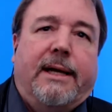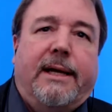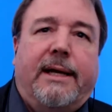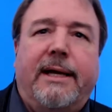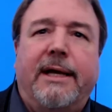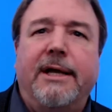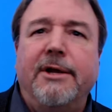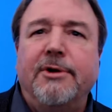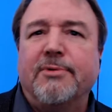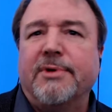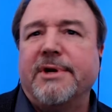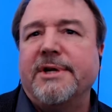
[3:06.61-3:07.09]

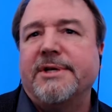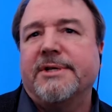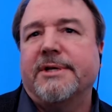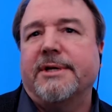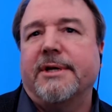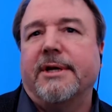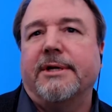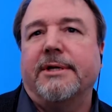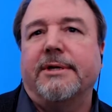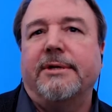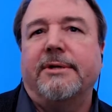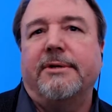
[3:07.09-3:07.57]
Increase
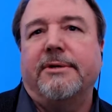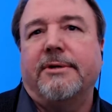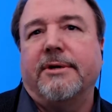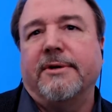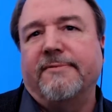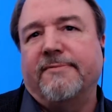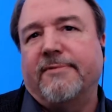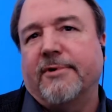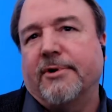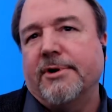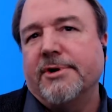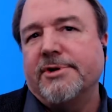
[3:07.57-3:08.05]

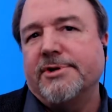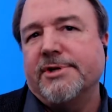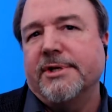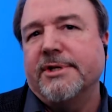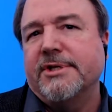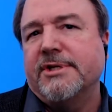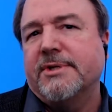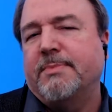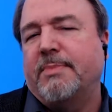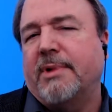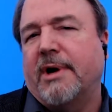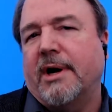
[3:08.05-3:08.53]

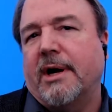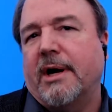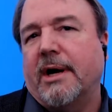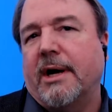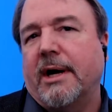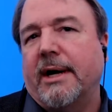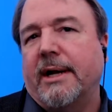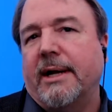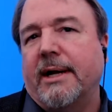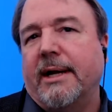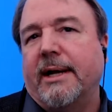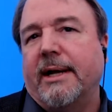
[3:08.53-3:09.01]
conversions
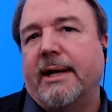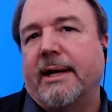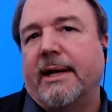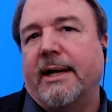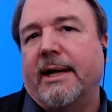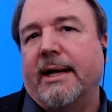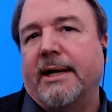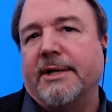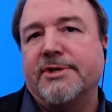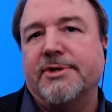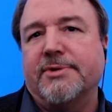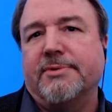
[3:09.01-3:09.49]
by
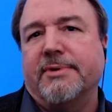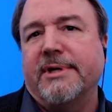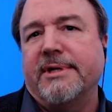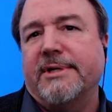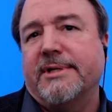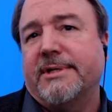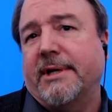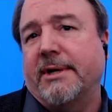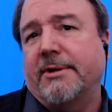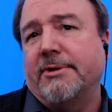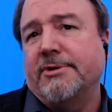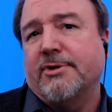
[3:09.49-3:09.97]
answering
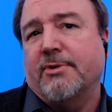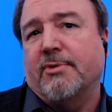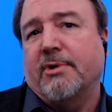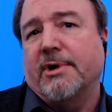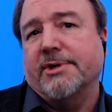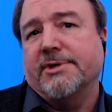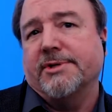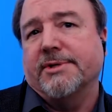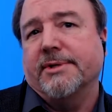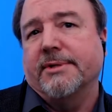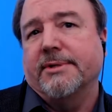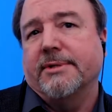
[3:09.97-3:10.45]
sales
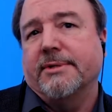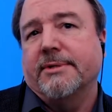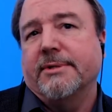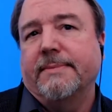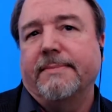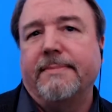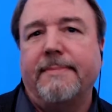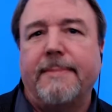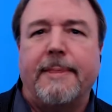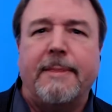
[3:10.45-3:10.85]
questions.